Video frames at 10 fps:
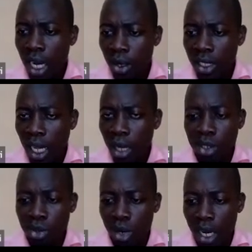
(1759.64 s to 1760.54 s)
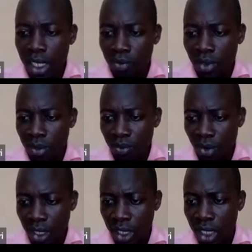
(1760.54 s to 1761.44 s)
our time is running very
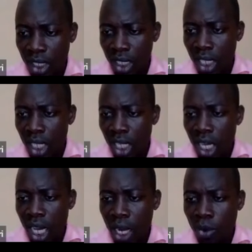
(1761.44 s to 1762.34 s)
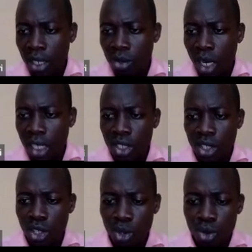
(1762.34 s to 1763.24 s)
fast. I want to
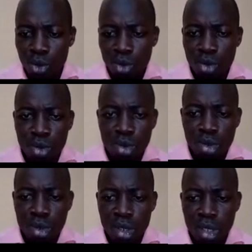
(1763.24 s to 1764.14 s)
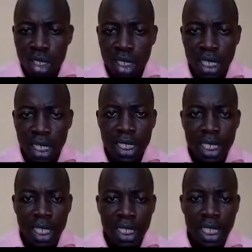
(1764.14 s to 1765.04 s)
ask you
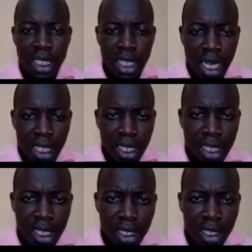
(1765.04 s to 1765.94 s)
that in the chat,